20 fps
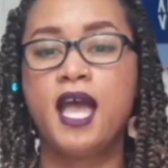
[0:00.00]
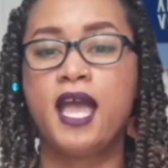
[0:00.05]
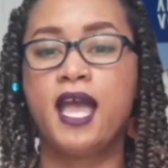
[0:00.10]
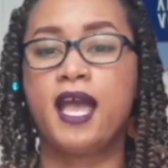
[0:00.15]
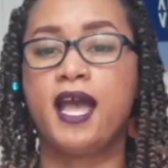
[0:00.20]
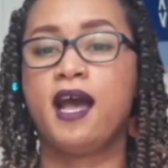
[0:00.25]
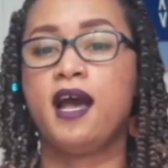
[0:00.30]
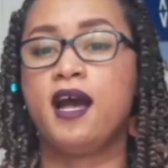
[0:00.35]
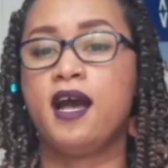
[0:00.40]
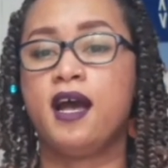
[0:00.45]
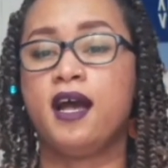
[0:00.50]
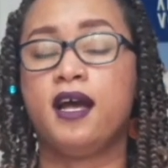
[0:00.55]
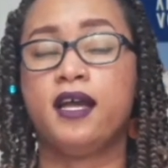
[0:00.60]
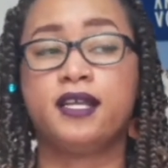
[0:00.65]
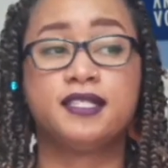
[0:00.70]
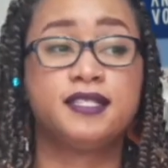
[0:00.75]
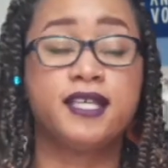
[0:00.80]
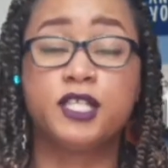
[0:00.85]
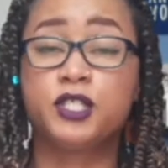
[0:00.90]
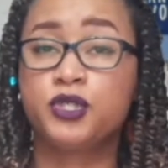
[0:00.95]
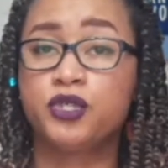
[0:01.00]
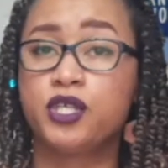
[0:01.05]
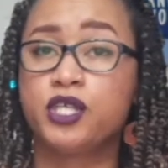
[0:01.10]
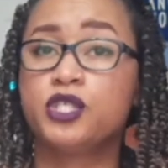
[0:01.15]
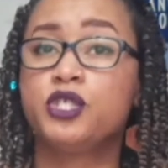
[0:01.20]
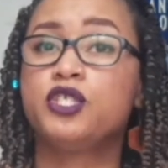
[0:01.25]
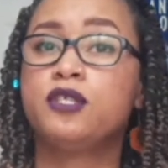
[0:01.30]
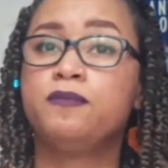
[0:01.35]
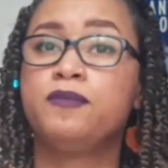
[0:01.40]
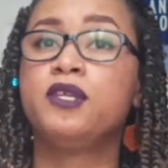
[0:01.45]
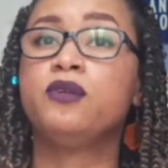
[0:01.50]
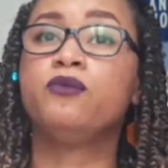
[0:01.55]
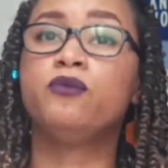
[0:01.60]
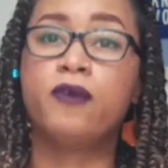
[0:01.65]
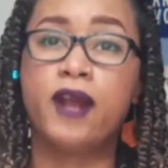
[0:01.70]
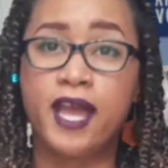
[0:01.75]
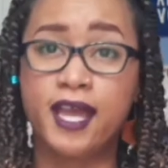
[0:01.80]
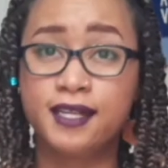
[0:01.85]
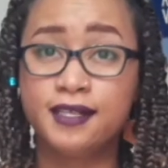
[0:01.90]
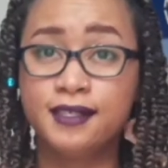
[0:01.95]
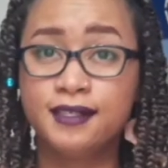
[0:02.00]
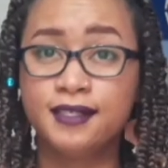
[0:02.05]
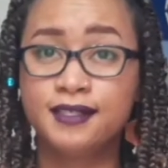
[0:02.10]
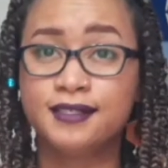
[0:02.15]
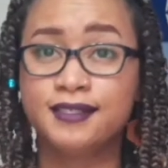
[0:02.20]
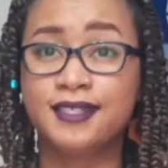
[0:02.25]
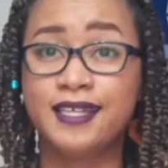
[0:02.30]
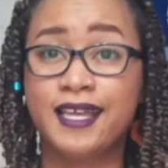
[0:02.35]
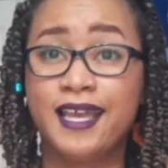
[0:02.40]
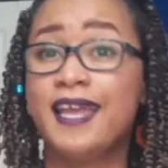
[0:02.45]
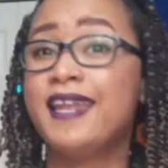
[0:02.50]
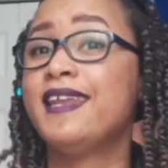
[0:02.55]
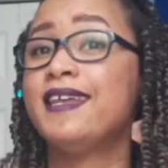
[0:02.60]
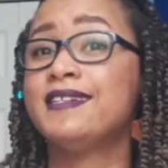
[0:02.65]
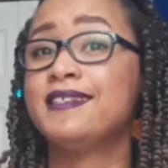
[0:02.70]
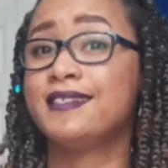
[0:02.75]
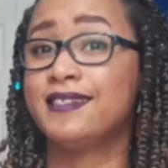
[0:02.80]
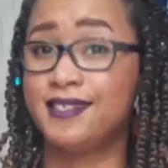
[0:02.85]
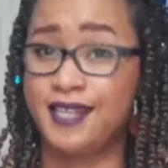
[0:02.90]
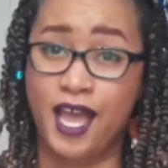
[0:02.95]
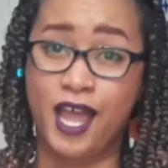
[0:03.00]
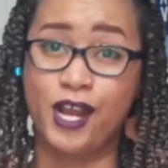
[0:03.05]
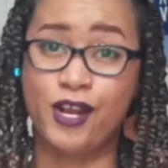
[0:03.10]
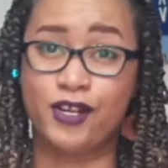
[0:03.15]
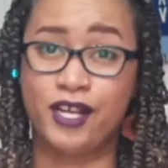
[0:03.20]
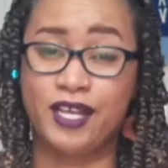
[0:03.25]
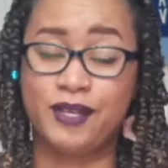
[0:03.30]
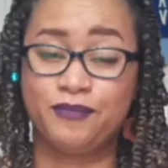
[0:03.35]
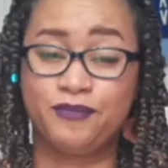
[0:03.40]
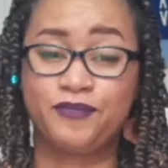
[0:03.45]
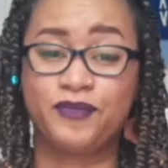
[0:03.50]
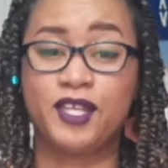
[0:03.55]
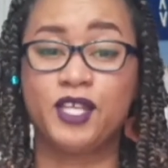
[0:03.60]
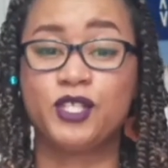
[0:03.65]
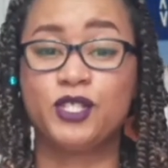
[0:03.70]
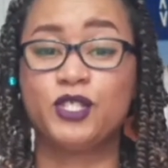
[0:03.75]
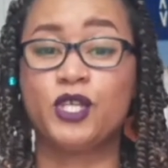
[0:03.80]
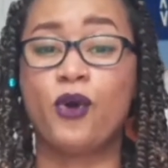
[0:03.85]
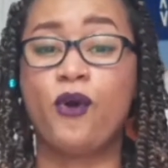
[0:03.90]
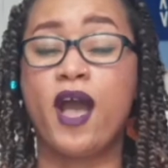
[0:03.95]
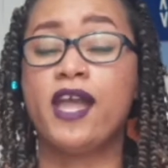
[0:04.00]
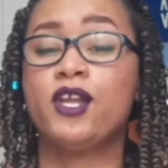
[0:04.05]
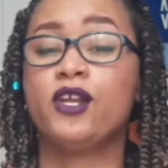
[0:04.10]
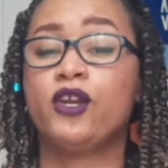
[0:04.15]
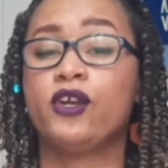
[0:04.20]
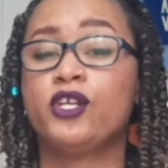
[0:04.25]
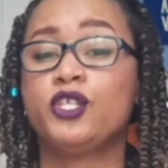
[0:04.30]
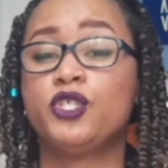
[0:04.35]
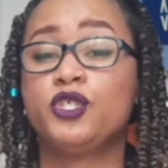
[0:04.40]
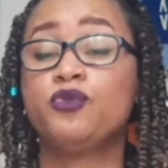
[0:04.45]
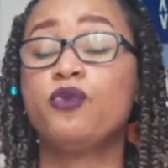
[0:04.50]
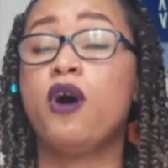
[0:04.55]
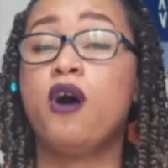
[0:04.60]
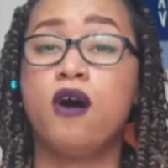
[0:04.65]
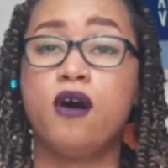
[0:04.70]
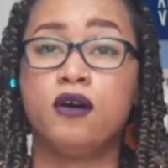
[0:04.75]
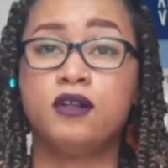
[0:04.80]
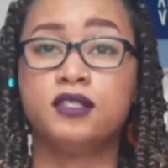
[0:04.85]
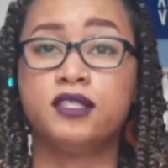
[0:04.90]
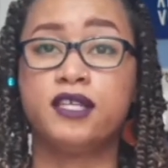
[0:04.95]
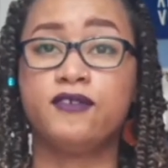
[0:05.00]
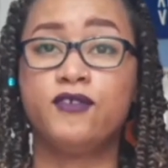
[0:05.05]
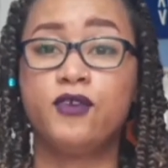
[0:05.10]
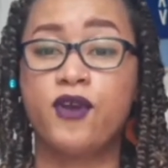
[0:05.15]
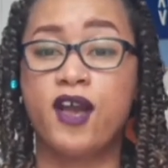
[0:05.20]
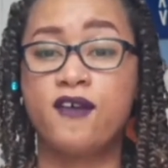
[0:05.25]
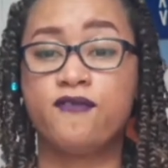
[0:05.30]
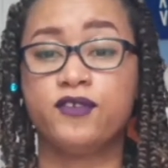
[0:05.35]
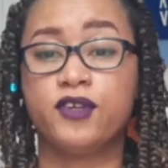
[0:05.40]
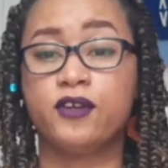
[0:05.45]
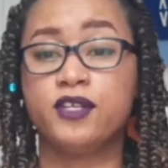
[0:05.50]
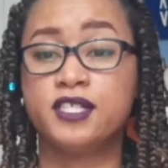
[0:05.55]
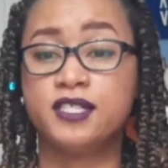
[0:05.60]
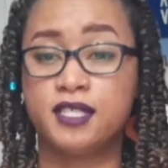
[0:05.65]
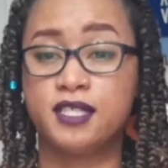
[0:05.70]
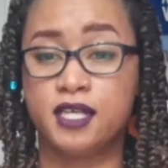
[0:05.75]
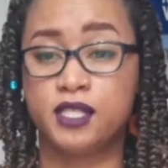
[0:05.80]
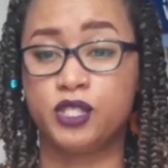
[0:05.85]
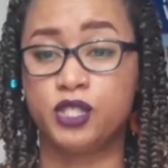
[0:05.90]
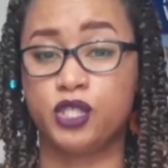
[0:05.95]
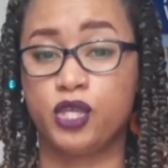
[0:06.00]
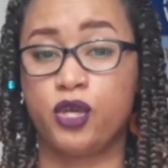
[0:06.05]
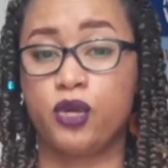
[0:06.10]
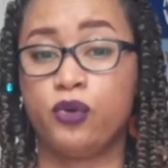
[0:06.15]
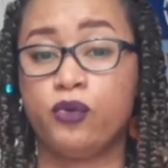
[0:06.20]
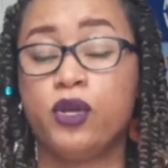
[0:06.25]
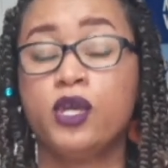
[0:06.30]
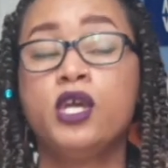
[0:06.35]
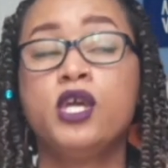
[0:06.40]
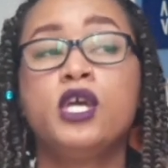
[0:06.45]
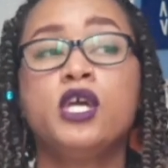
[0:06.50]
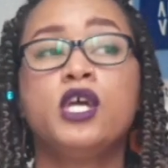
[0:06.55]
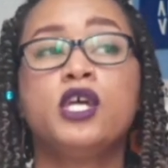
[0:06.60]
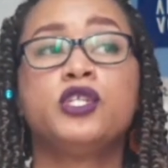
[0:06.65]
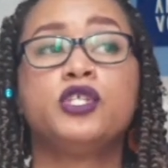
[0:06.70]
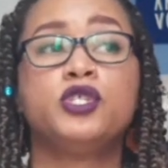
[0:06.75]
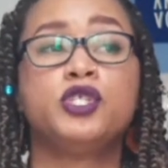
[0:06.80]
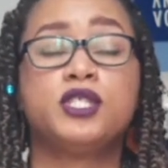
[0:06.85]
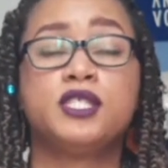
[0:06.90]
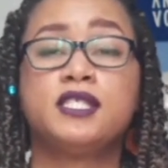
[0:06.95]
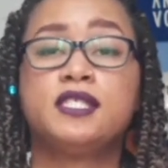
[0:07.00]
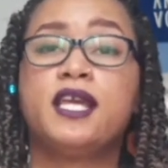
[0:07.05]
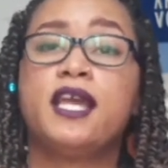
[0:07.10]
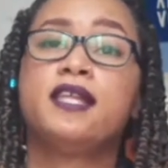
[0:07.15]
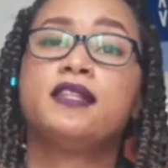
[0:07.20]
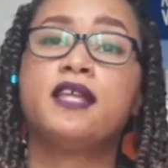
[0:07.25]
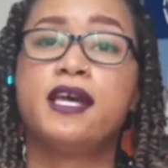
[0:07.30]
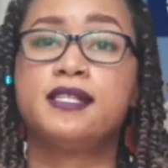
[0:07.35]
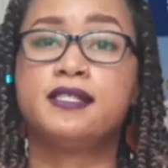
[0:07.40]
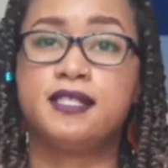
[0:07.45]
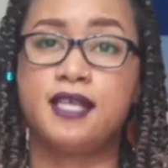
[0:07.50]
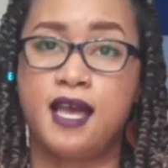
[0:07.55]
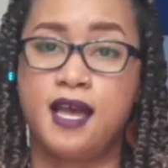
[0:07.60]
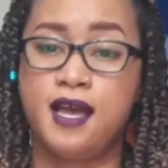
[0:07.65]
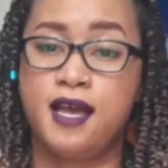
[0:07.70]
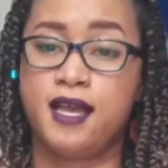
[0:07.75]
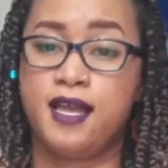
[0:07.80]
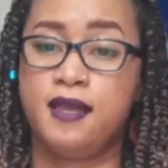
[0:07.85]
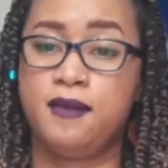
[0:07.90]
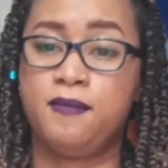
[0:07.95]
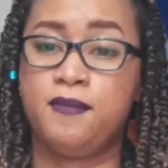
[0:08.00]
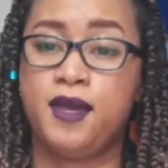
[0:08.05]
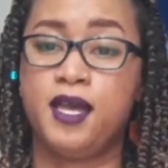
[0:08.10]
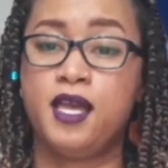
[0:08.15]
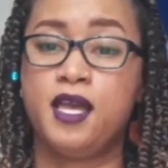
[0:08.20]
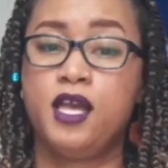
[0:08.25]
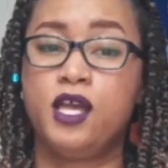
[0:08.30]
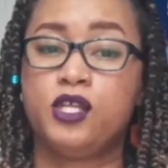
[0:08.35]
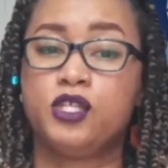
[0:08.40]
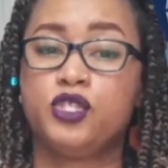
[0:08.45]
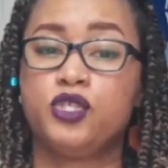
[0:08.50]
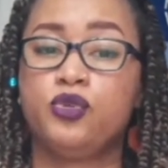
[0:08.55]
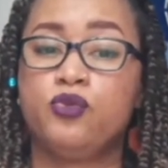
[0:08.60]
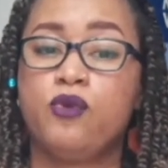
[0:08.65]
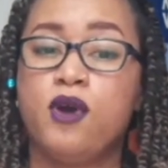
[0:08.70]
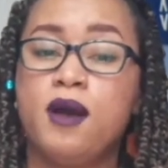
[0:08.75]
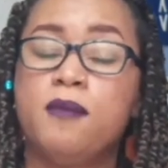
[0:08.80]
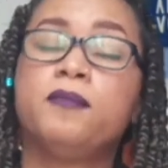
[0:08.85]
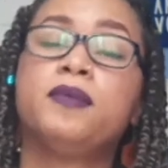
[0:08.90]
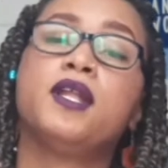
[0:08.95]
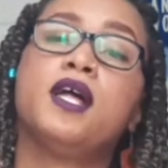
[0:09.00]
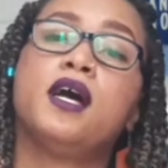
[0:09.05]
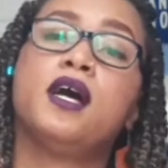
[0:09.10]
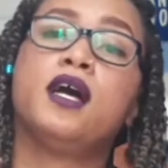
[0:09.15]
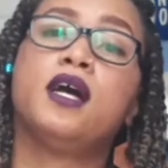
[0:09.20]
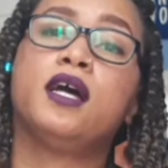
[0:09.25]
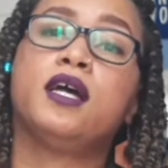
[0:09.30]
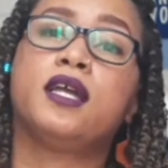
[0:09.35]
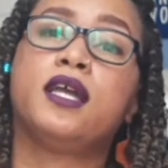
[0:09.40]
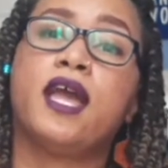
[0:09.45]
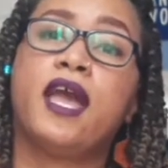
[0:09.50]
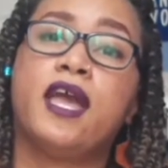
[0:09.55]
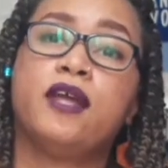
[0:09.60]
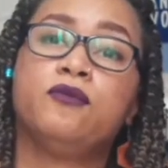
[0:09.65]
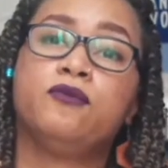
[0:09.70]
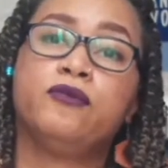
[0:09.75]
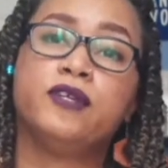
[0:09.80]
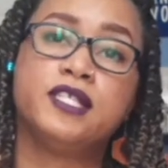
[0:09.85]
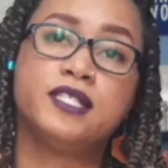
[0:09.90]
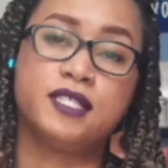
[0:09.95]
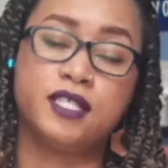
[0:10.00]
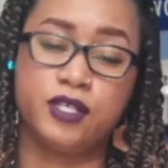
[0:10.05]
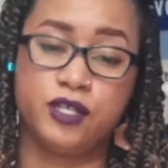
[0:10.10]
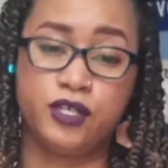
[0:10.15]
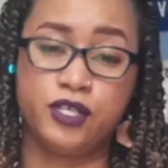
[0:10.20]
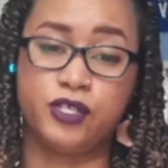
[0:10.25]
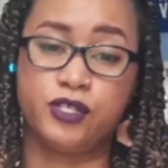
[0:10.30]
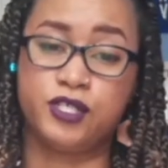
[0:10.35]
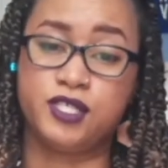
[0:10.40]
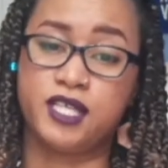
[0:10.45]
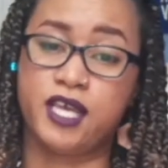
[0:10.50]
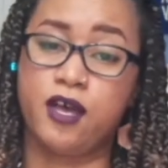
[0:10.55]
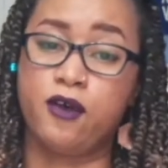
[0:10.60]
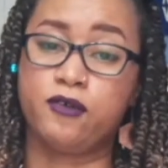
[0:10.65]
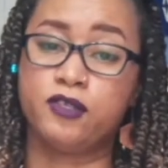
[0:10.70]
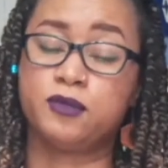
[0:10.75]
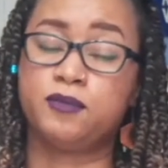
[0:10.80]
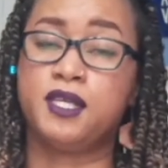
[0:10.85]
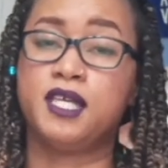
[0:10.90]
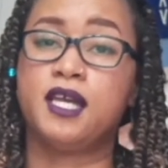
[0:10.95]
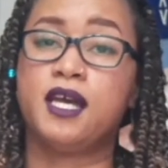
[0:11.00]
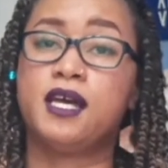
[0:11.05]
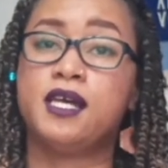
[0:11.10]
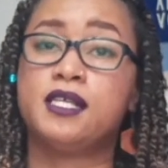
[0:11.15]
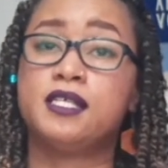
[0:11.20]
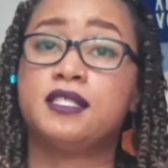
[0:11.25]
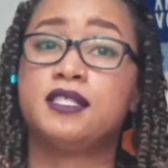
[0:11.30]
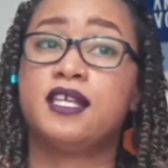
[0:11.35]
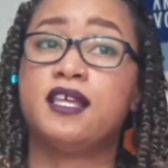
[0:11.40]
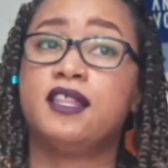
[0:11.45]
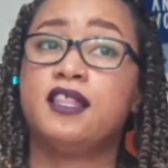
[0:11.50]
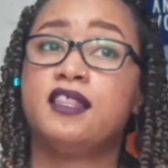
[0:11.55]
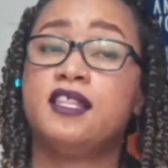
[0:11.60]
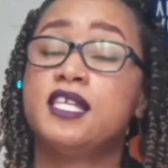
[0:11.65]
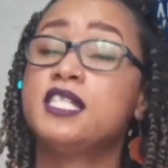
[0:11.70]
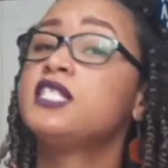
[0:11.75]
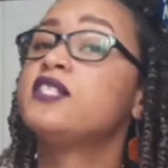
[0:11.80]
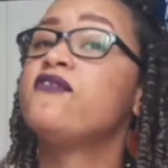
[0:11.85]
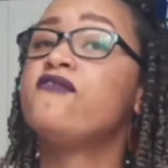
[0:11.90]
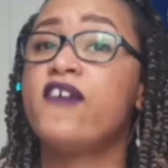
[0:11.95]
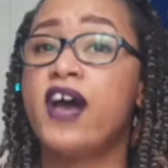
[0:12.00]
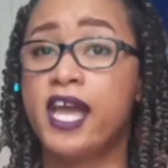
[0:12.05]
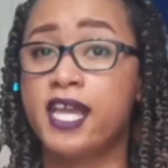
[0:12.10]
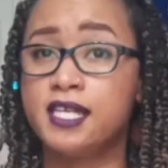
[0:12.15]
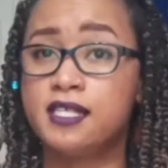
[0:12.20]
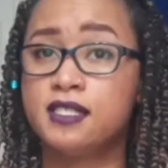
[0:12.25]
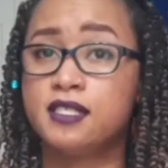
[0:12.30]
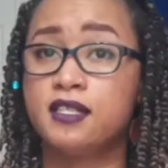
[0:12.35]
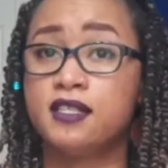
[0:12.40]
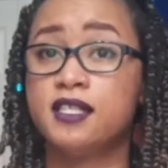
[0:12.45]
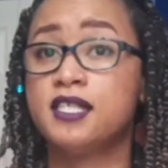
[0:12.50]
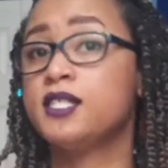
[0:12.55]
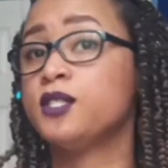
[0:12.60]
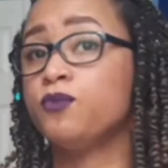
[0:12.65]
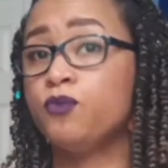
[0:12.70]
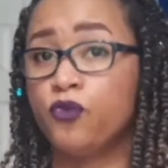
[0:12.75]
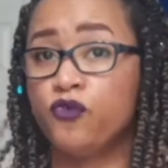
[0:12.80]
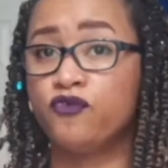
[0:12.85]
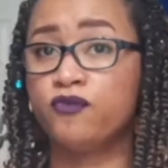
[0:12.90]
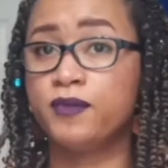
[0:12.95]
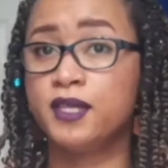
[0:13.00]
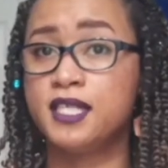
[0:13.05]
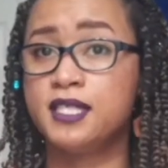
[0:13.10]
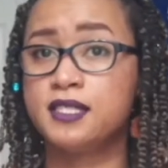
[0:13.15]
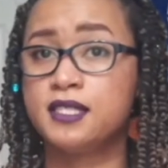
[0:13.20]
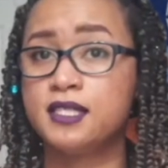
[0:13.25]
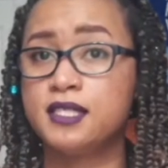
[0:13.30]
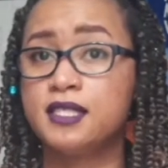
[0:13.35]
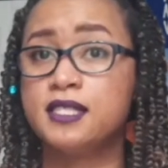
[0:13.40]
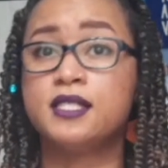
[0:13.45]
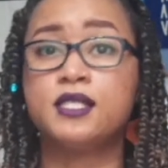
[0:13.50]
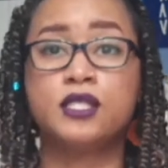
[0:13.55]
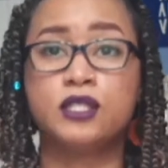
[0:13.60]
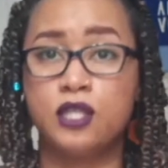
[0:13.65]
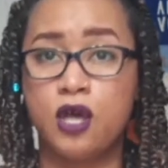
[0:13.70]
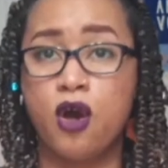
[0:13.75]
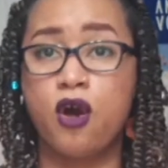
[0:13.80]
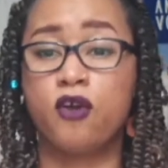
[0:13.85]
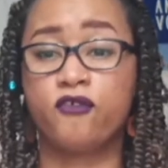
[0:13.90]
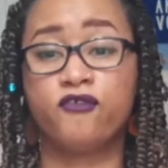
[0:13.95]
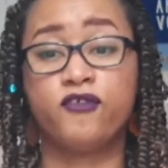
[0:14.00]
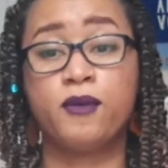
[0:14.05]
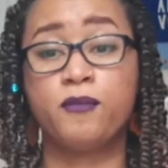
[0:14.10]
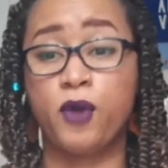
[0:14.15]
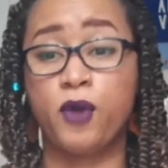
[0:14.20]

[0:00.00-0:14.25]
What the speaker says: etc., should be read in its entirety. So I encourage you all, if you haven't already done so, to just take that time to unplug and recenter yourselves, because this fight, this movement is long from